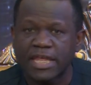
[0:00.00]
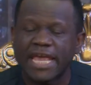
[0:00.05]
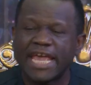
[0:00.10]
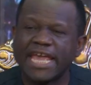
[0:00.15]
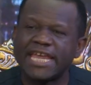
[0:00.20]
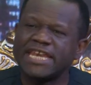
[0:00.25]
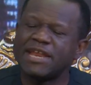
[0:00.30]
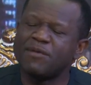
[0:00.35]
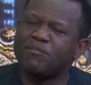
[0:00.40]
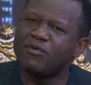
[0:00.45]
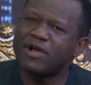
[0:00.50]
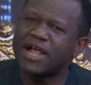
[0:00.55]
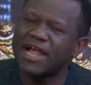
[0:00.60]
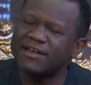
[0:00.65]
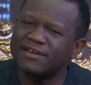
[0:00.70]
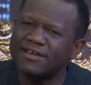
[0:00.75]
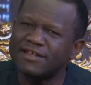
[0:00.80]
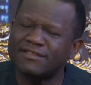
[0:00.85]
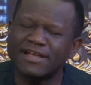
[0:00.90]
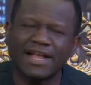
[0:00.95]
In
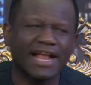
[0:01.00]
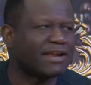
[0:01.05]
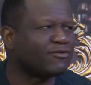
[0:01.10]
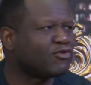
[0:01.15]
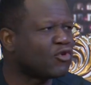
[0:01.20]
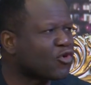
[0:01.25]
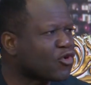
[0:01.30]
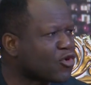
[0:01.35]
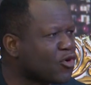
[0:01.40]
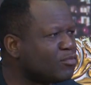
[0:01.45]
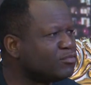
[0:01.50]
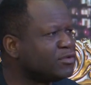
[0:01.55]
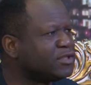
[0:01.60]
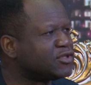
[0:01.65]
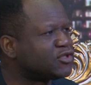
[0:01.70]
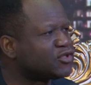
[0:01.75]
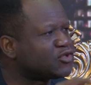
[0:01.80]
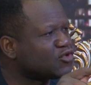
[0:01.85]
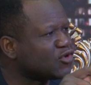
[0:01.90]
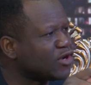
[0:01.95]
Nebuchadnezzar cannot come
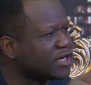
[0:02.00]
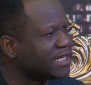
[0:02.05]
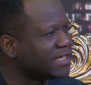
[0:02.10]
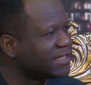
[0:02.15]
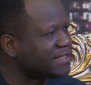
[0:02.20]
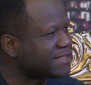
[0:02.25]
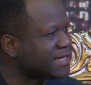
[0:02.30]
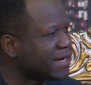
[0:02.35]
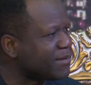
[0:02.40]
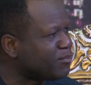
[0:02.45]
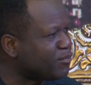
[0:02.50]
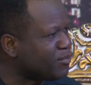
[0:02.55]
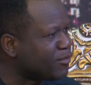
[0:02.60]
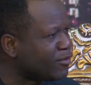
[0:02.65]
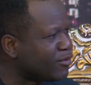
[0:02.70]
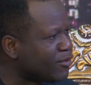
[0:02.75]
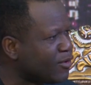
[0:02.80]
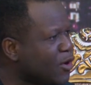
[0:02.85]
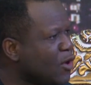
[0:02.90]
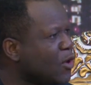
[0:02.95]
destroy the
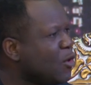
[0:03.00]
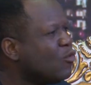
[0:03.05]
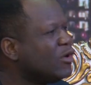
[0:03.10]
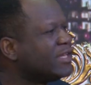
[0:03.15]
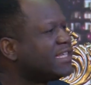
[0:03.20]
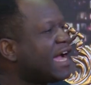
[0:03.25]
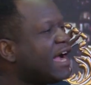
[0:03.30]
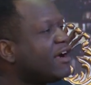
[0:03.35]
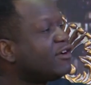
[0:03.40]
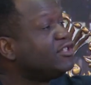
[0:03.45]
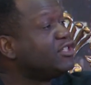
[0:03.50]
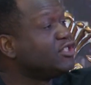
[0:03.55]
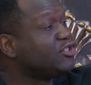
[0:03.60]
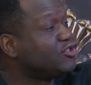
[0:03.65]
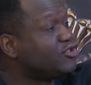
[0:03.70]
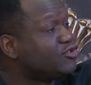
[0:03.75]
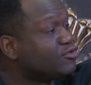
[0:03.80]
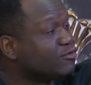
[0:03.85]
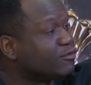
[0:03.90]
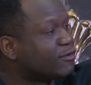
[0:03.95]
temple without the
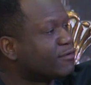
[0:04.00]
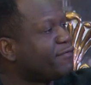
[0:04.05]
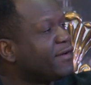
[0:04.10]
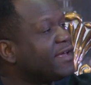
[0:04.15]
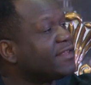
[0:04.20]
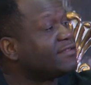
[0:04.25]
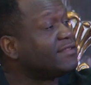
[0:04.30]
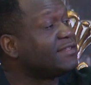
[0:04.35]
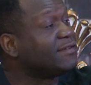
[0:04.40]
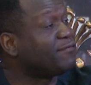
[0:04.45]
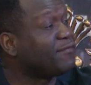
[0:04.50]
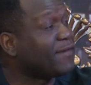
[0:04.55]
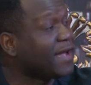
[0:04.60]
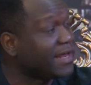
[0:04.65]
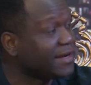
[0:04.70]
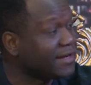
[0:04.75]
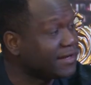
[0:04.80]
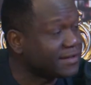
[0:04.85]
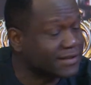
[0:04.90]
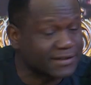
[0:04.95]
Jews first
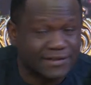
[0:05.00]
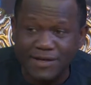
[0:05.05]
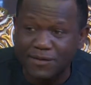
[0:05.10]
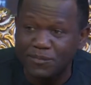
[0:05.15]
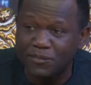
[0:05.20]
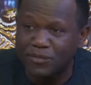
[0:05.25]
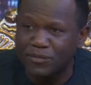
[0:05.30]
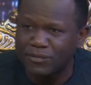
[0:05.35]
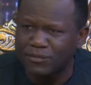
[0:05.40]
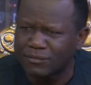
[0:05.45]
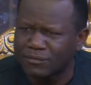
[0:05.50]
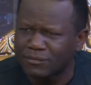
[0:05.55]
defiling the temple.